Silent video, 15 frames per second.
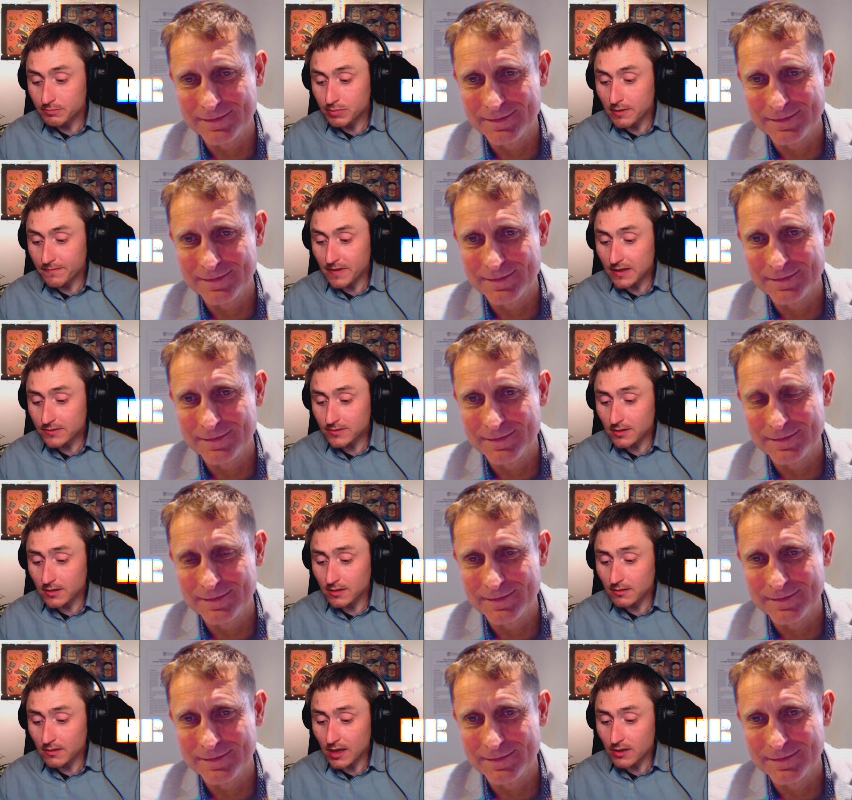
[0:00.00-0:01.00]
Speaker 1: Professor
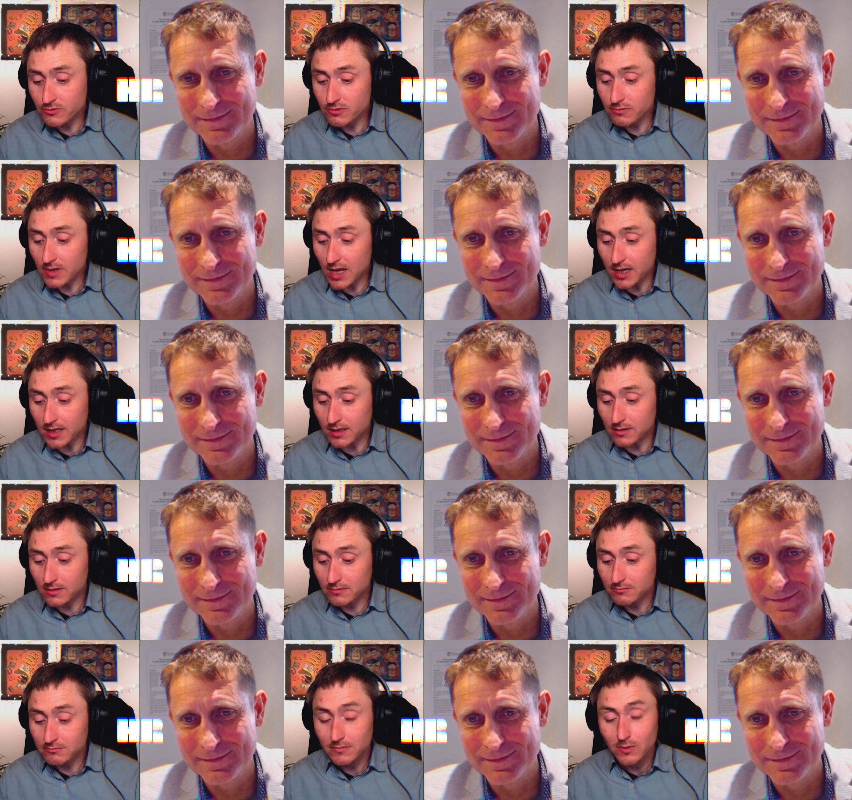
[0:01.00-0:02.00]
Andrew Knight,
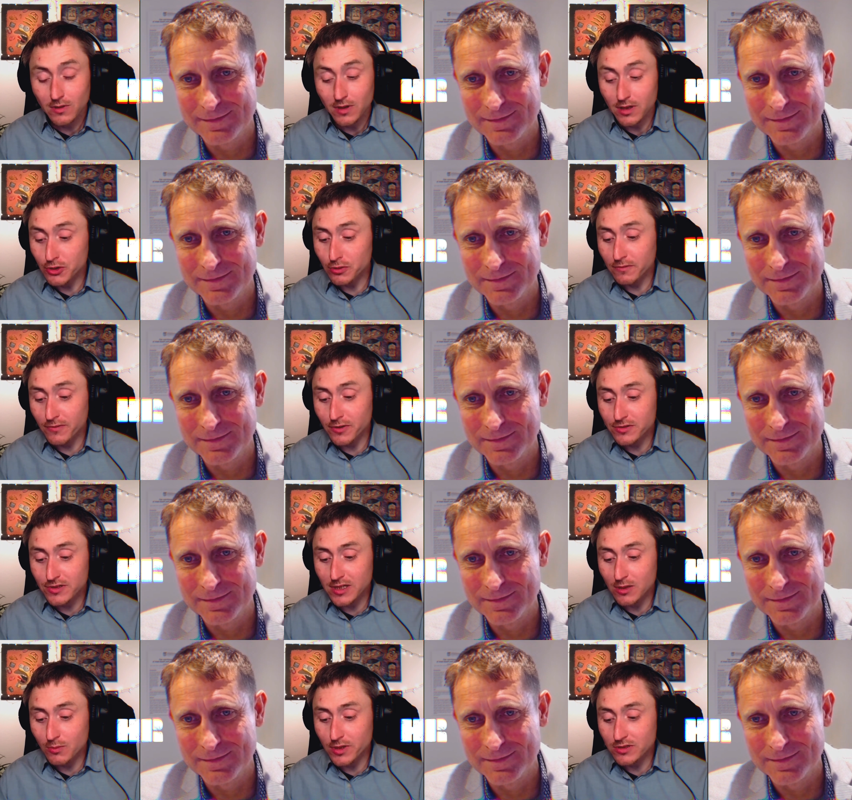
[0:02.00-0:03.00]
University of
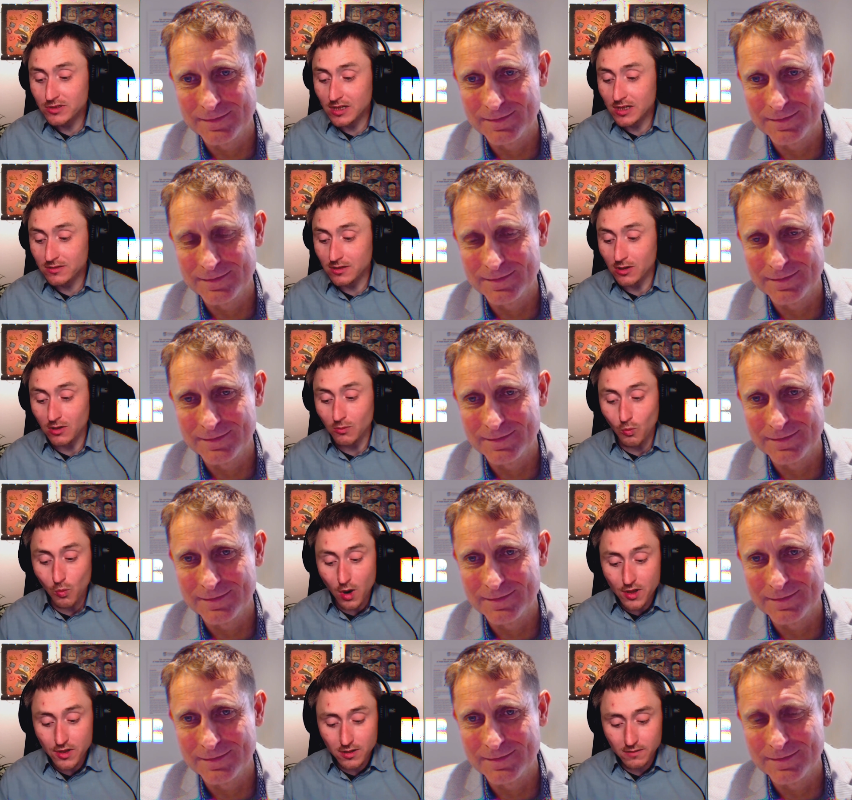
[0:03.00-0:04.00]
Winchester,
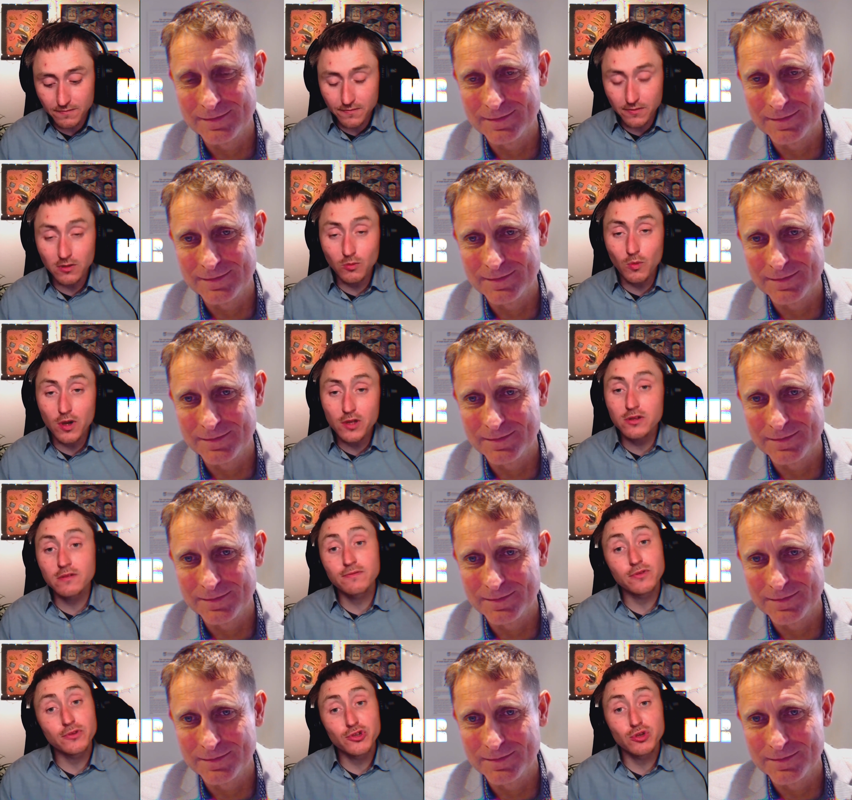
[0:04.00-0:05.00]
wonderful, wonderful
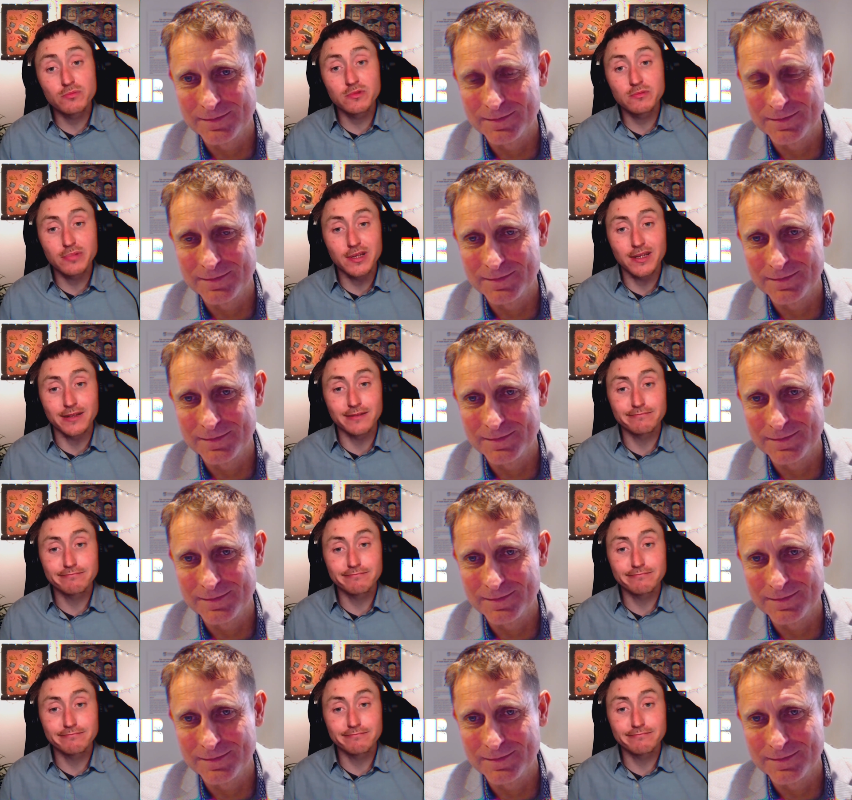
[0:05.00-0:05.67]
human being.